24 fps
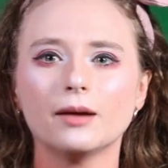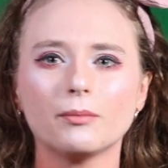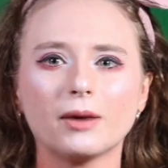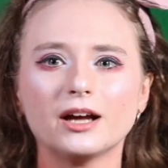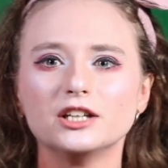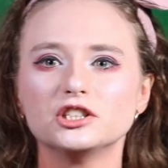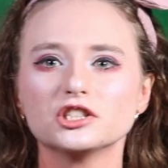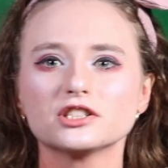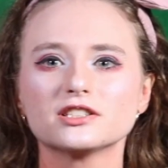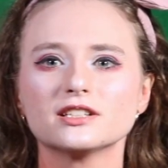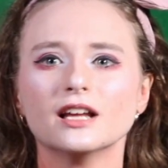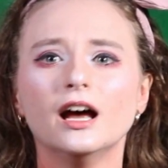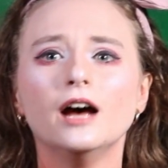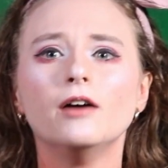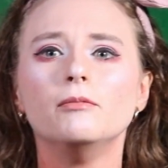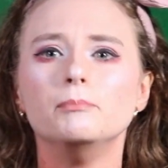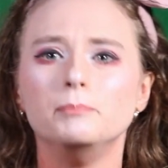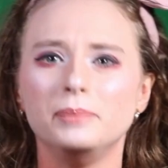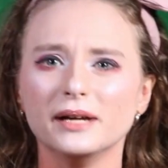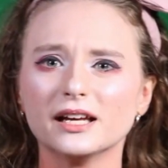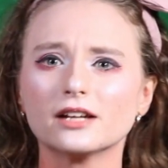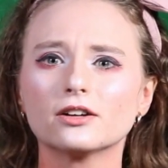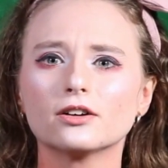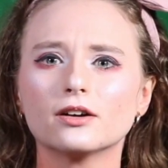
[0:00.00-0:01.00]
Am I just
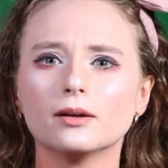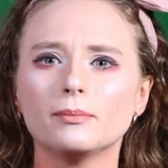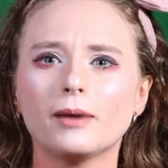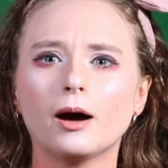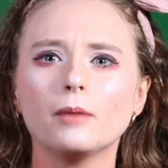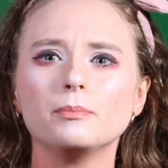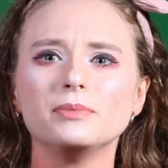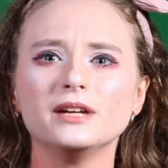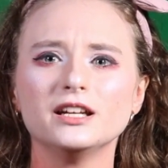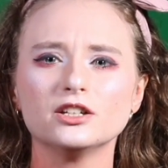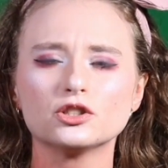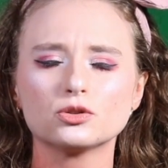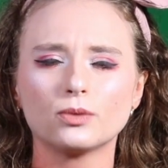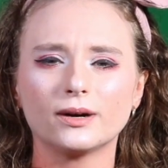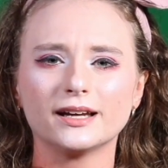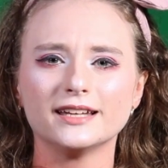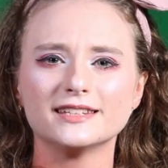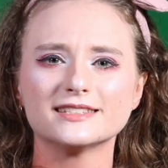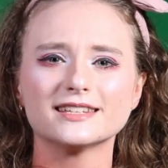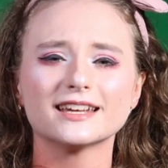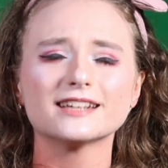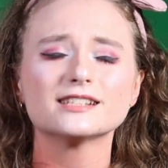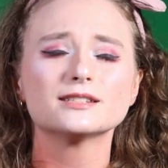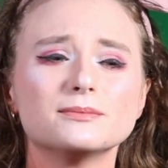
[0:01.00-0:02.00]
bitter about being
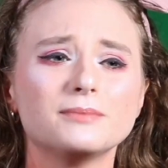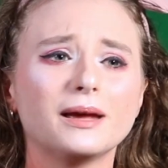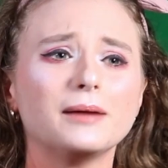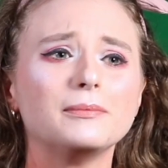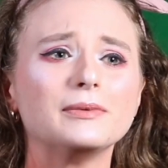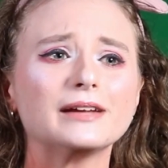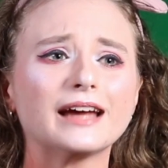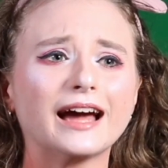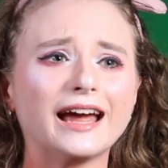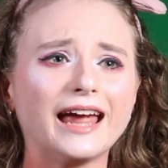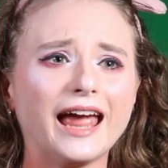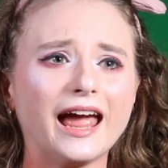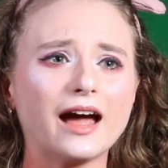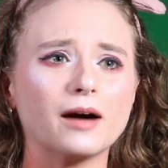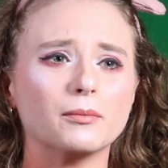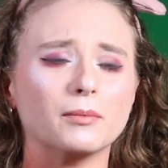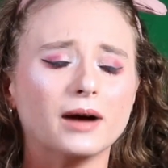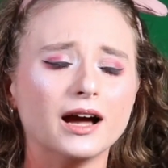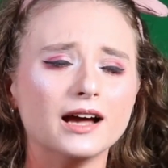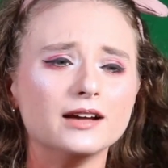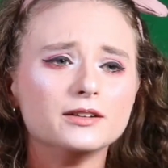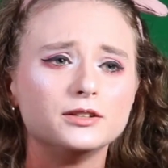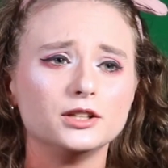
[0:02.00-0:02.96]
26? Maybe I am.